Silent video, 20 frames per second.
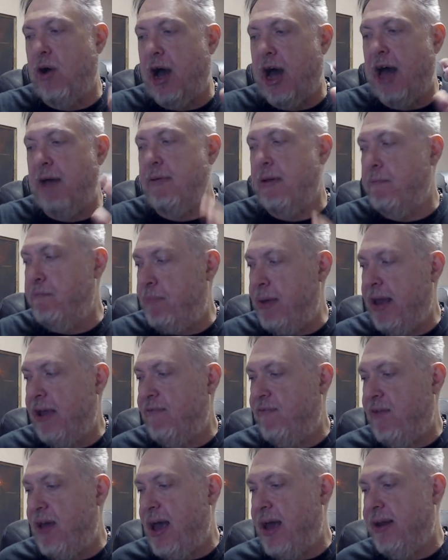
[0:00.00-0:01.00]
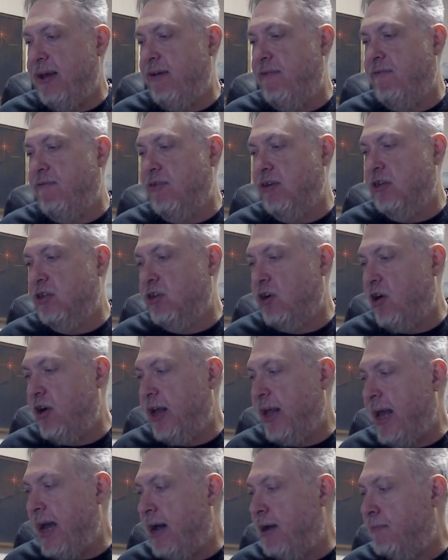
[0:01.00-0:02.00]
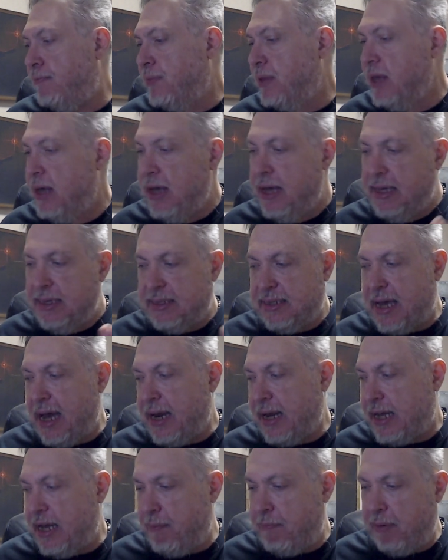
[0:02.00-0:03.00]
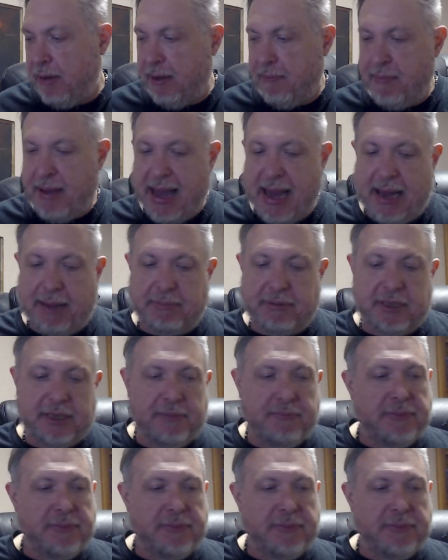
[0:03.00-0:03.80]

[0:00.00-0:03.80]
I'm a big fan of for starting out. It's got a couple of maps.